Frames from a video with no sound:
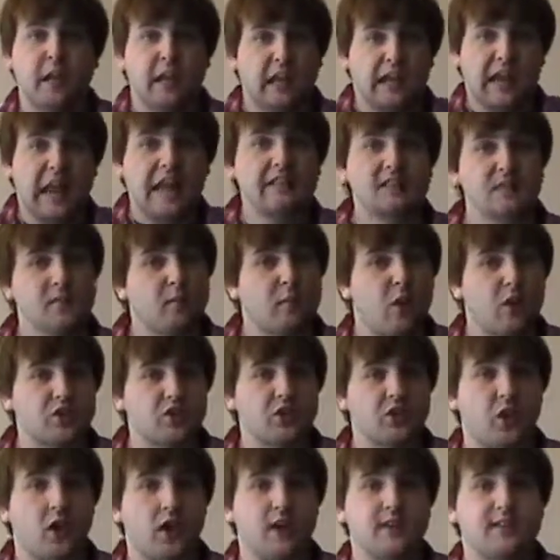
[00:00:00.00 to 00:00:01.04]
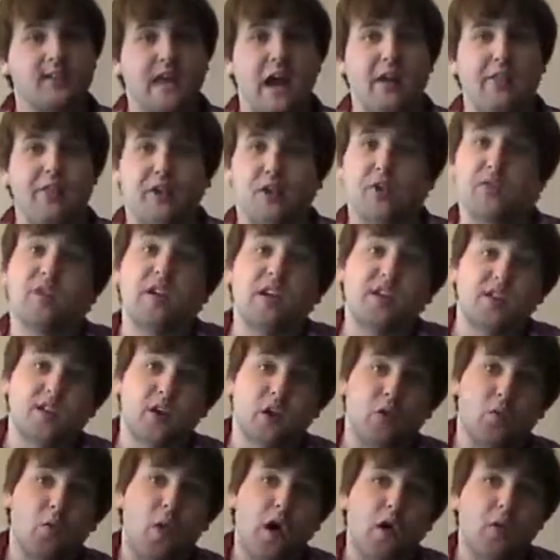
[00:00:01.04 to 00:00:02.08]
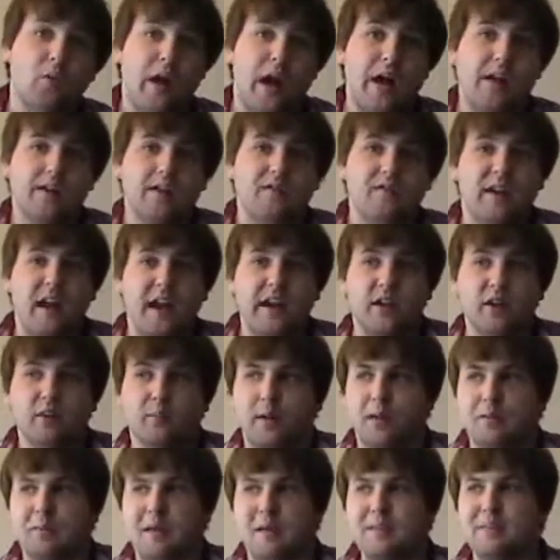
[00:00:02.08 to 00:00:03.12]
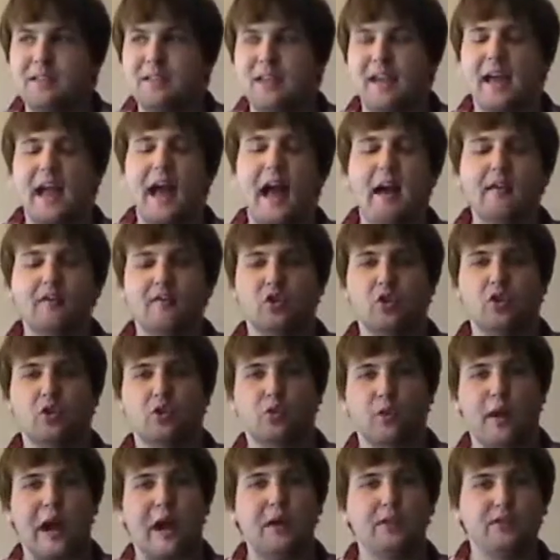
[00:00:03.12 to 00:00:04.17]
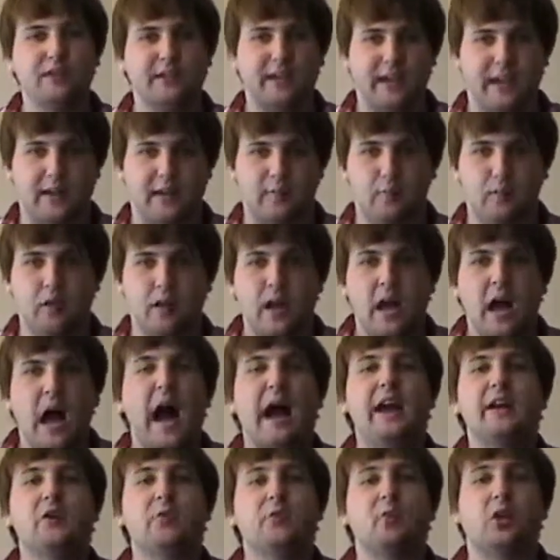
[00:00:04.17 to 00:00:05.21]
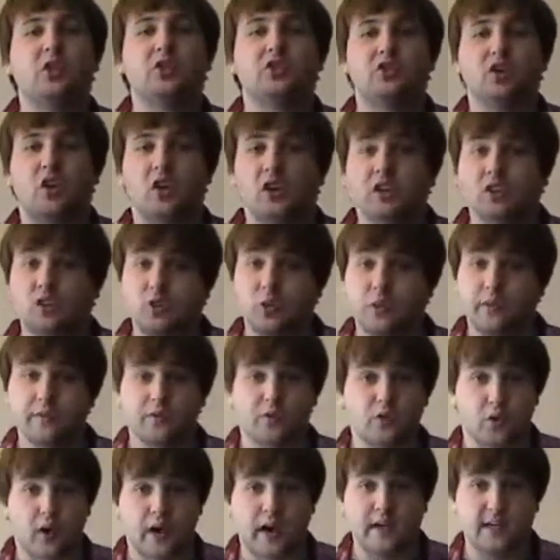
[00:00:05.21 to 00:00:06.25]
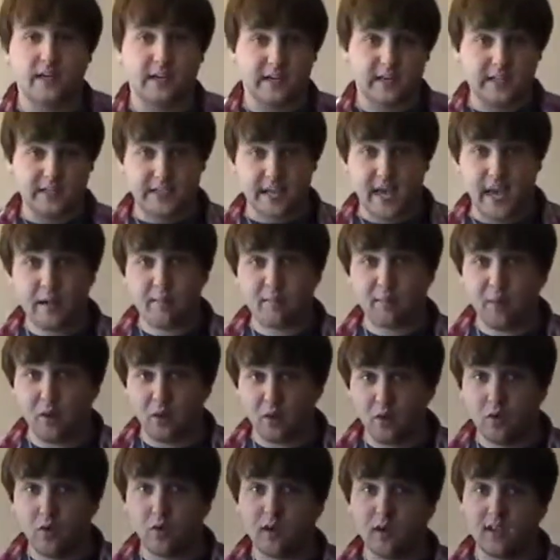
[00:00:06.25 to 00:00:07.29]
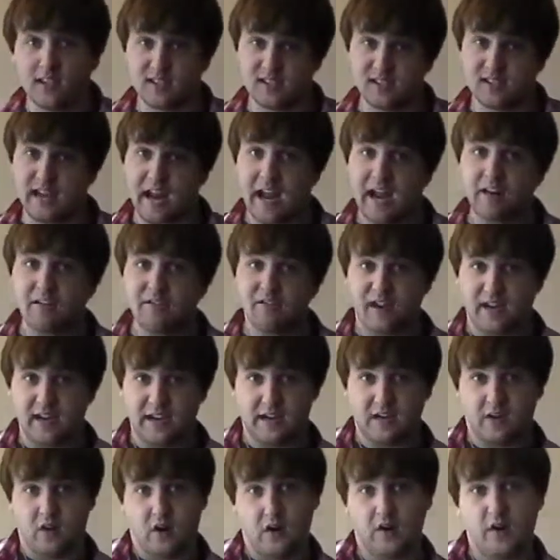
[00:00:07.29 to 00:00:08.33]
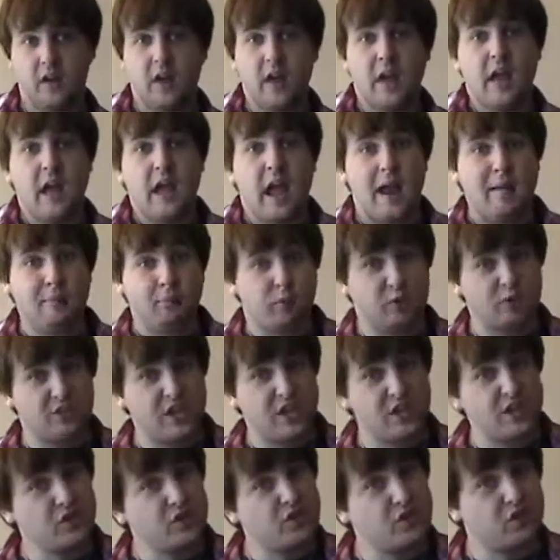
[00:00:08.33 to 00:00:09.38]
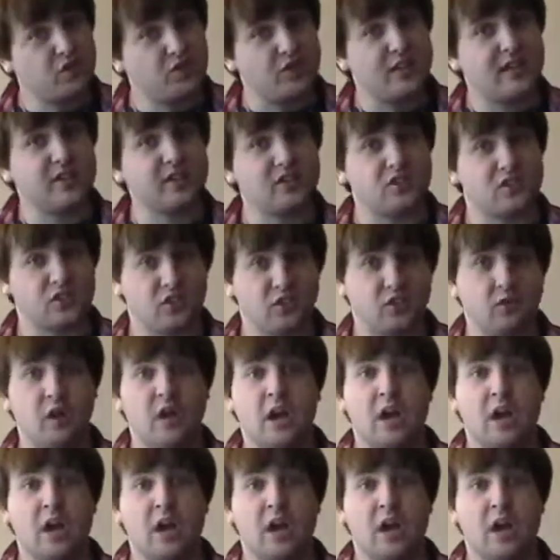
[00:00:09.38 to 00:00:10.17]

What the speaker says: Lots of martial artists out there think they're a well-rounded fighter, but maybe they have no ground game. I know martial artists who have trained in Kenpo, a stand fighting art, and Brazilian Jiu-Jitsu,